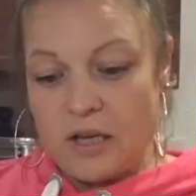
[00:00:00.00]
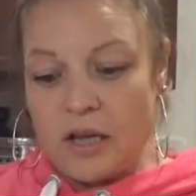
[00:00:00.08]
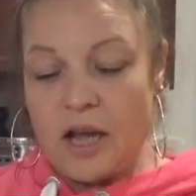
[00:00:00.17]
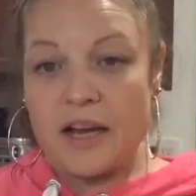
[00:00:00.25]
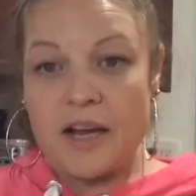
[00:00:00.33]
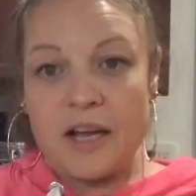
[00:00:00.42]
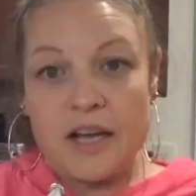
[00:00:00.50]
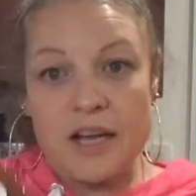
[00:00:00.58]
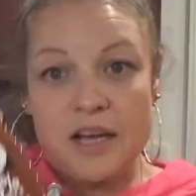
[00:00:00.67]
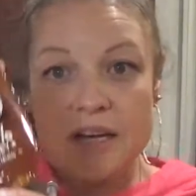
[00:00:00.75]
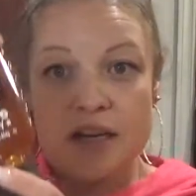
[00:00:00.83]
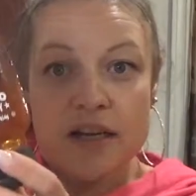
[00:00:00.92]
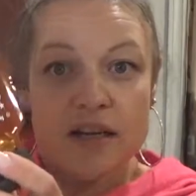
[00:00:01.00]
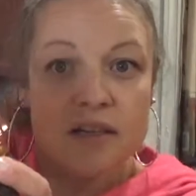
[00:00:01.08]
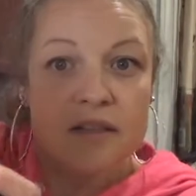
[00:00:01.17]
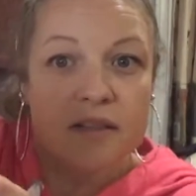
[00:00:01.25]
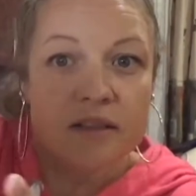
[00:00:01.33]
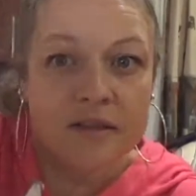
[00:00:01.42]
I got honey.
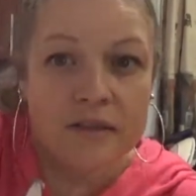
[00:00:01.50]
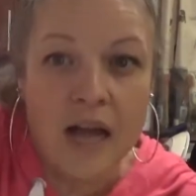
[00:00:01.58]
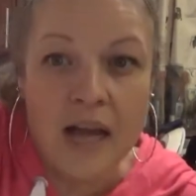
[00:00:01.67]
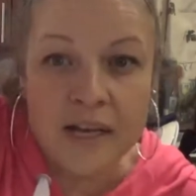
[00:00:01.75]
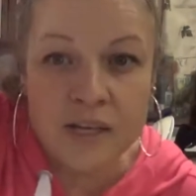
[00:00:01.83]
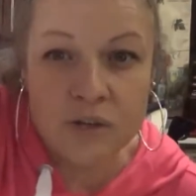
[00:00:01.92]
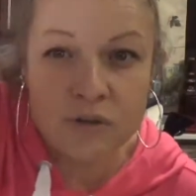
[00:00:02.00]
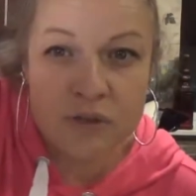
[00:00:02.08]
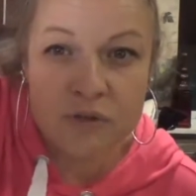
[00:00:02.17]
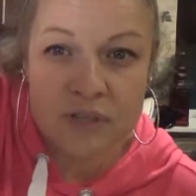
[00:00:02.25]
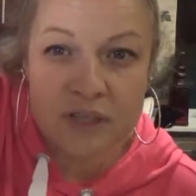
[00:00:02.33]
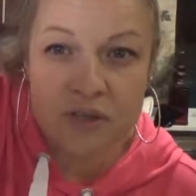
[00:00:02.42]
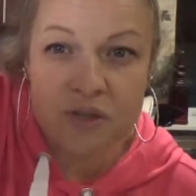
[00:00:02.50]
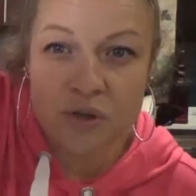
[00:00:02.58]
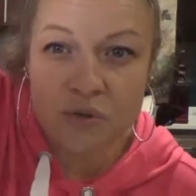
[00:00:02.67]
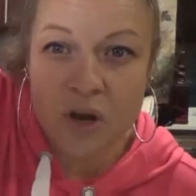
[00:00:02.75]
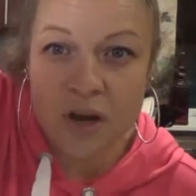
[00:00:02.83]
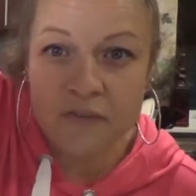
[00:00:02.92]
I don't use this
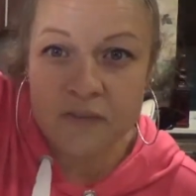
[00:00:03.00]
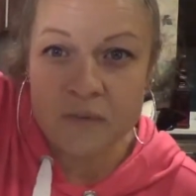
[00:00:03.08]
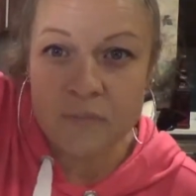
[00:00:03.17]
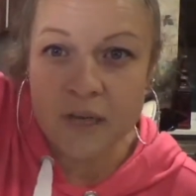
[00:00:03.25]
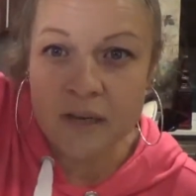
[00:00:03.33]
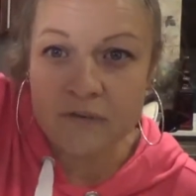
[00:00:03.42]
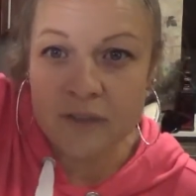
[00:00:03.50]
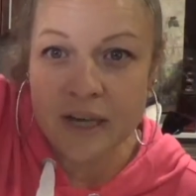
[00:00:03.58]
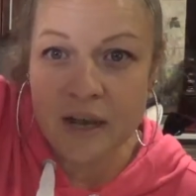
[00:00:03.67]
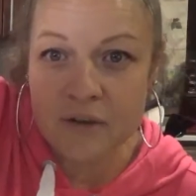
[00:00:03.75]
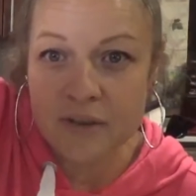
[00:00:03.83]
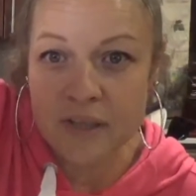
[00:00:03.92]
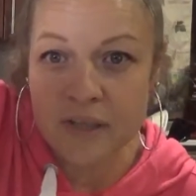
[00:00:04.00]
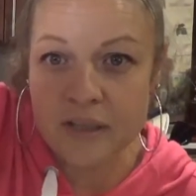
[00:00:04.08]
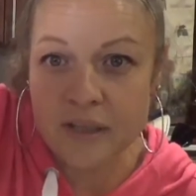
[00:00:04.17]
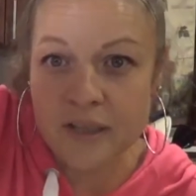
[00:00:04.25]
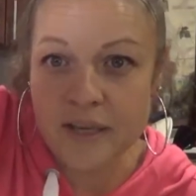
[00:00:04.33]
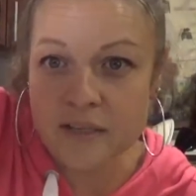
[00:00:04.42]
too often, but every now and then
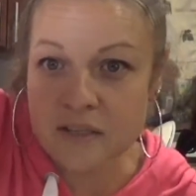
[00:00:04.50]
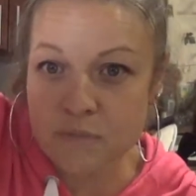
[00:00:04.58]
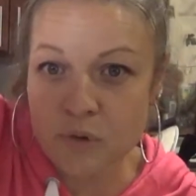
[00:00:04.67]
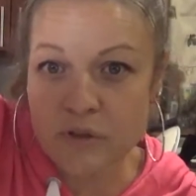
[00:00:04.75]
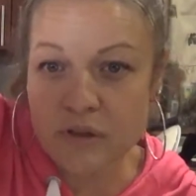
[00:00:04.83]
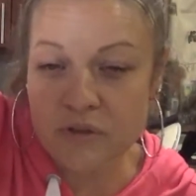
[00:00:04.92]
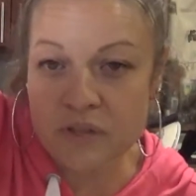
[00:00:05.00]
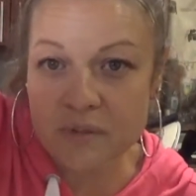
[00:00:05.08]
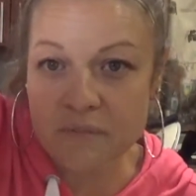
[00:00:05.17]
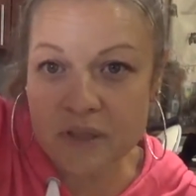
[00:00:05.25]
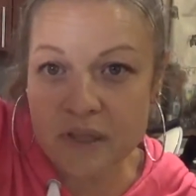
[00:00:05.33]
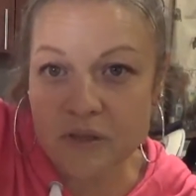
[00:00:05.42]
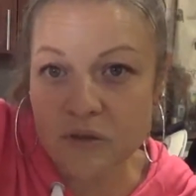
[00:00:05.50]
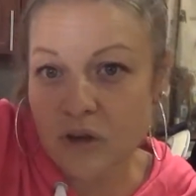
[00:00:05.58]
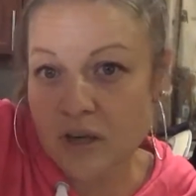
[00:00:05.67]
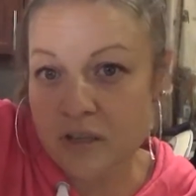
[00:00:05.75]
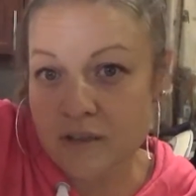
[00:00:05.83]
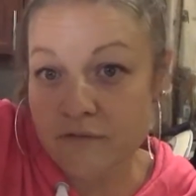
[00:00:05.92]
in like a smoothie or something or
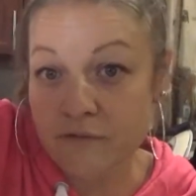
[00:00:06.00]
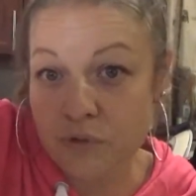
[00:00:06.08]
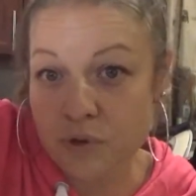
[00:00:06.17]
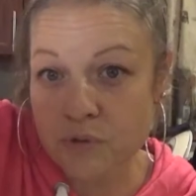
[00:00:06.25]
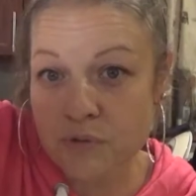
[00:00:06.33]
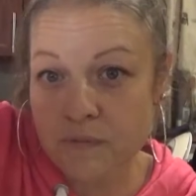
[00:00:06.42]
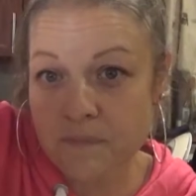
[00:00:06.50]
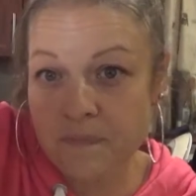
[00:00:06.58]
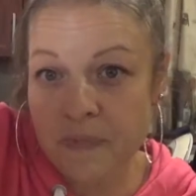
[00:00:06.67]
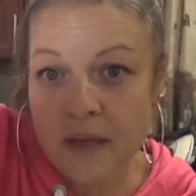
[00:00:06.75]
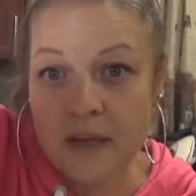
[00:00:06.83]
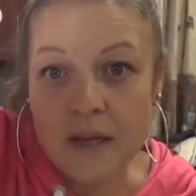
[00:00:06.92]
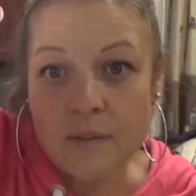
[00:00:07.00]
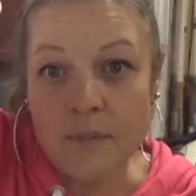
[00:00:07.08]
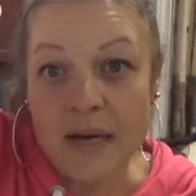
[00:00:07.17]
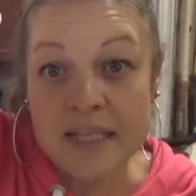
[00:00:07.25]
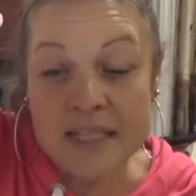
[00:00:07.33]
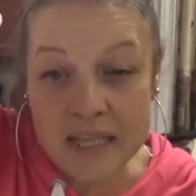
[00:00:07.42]
on some fruit.
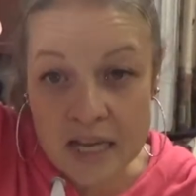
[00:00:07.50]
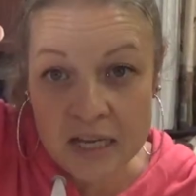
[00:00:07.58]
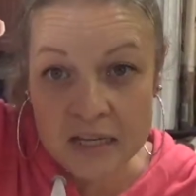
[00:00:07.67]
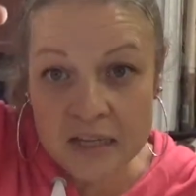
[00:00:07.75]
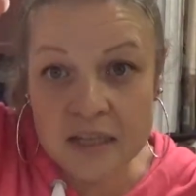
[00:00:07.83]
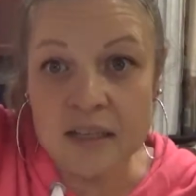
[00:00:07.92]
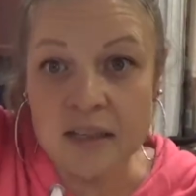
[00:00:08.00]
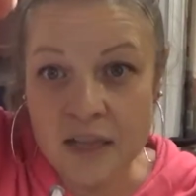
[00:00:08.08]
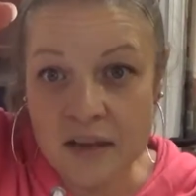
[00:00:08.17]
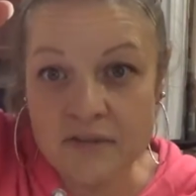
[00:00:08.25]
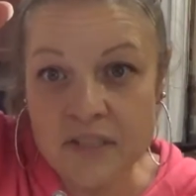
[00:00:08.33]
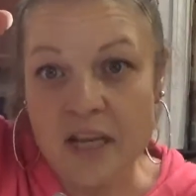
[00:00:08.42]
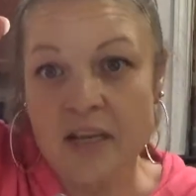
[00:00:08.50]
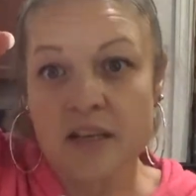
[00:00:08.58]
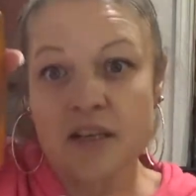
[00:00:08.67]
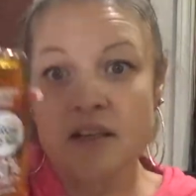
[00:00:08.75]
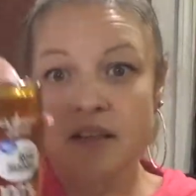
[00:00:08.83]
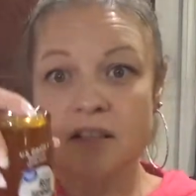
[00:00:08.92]
My son loves
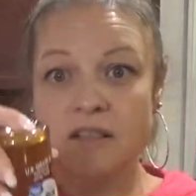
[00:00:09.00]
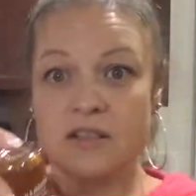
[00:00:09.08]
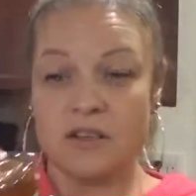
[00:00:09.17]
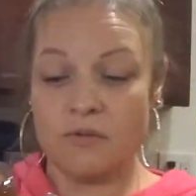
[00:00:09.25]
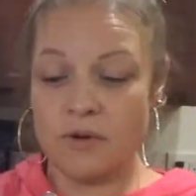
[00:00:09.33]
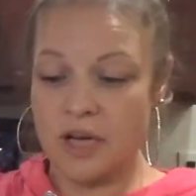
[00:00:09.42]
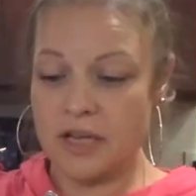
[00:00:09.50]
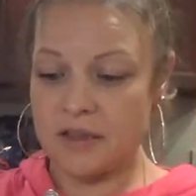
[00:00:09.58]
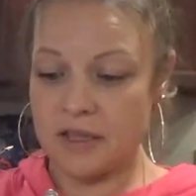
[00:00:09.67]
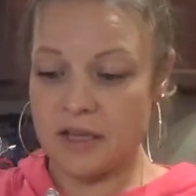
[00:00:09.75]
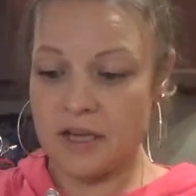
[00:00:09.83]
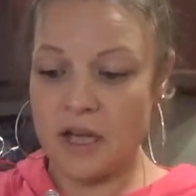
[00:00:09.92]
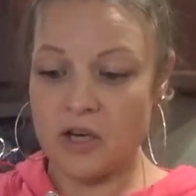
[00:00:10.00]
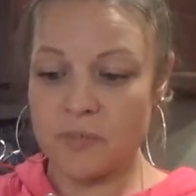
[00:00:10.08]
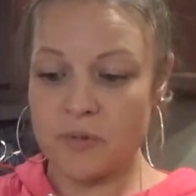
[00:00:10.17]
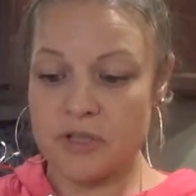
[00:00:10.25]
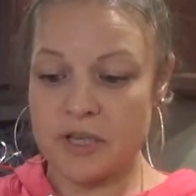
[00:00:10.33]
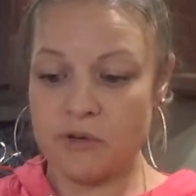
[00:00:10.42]
honey. So we got the
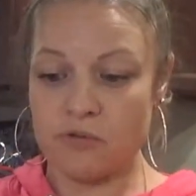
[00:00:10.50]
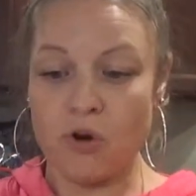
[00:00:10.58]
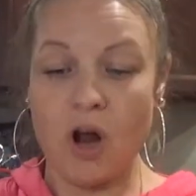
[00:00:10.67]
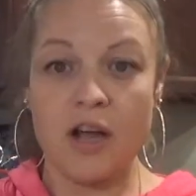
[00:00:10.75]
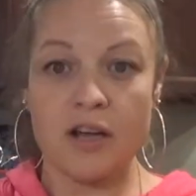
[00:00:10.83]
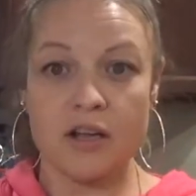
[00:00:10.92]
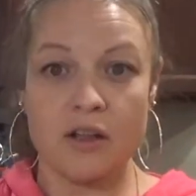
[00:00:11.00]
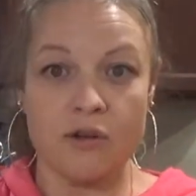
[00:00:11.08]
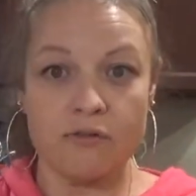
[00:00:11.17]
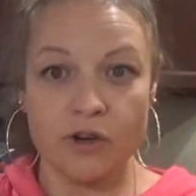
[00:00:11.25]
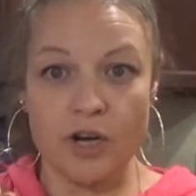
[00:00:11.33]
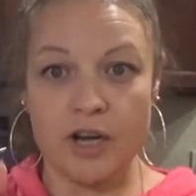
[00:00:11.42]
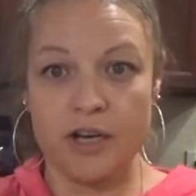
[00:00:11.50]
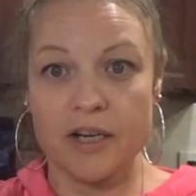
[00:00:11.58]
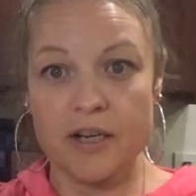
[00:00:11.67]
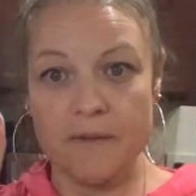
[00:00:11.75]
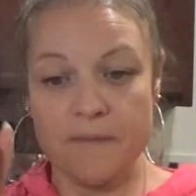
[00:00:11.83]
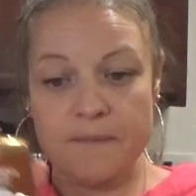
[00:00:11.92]
100% raw clover
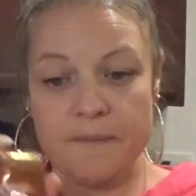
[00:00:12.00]
honey.